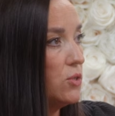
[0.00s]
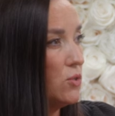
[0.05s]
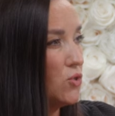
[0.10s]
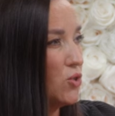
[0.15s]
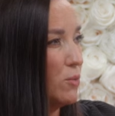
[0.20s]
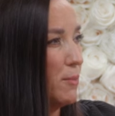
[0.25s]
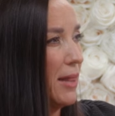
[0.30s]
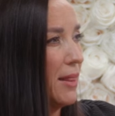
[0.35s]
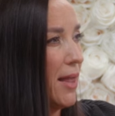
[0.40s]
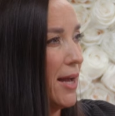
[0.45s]

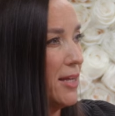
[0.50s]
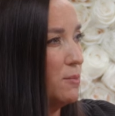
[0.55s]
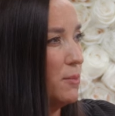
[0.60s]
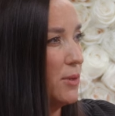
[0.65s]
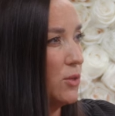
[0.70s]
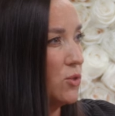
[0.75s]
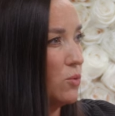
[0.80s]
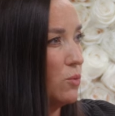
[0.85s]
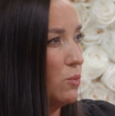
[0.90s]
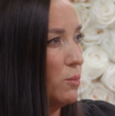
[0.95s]
usually my last
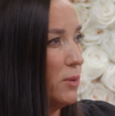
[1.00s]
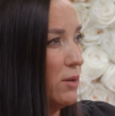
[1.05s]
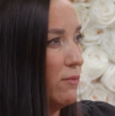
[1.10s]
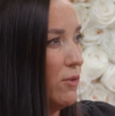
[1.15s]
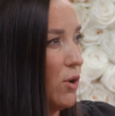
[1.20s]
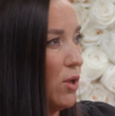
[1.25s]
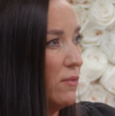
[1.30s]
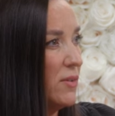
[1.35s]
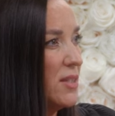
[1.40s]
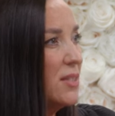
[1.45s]
picture will be of
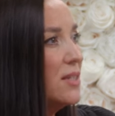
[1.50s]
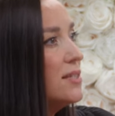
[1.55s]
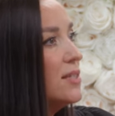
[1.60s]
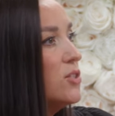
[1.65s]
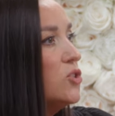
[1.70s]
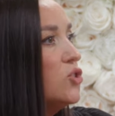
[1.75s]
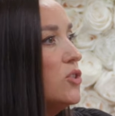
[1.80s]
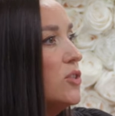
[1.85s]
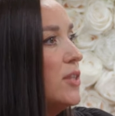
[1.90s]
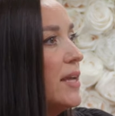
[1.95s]
all of us because
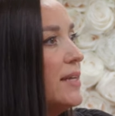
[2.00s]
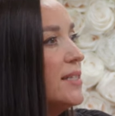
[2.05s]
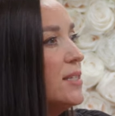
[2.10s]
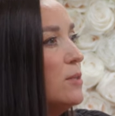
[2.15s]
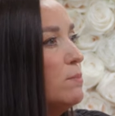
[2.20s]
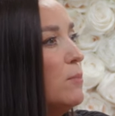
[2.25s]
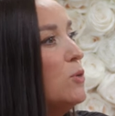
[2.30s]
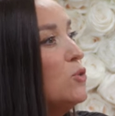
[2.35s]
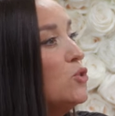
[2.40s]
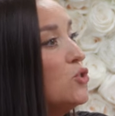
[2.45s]
they, they
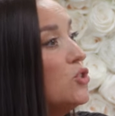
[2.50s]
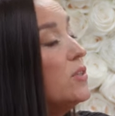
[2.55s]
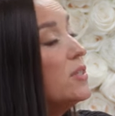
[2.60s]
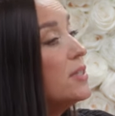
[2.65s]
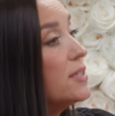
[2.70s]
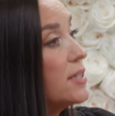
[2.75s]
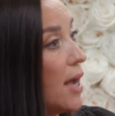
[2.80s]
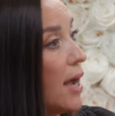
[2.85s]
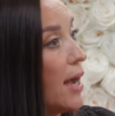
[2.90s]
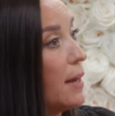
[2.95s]
love, most of the
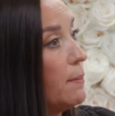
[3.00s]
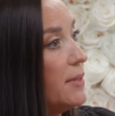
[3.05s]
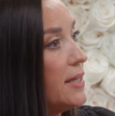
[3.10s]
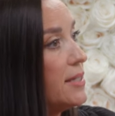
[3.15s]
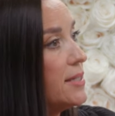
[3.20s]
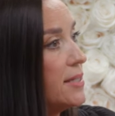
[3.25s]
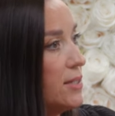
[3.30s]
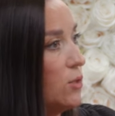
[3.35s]
time they yeah.